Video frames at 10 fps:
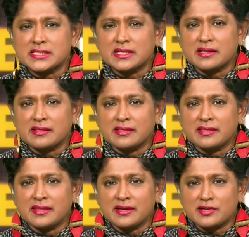uh,
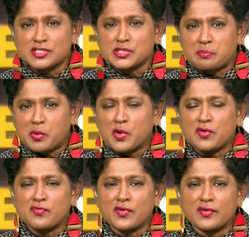their support
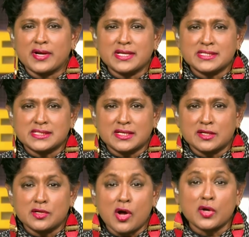for it
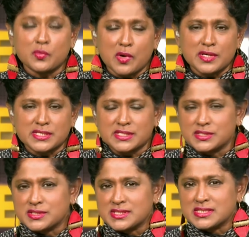and not wanting
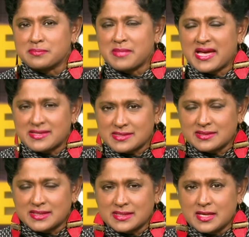to
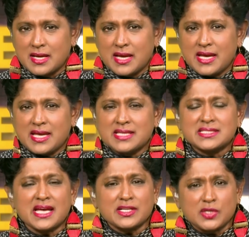dismantle it. Is
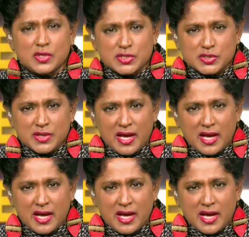that going to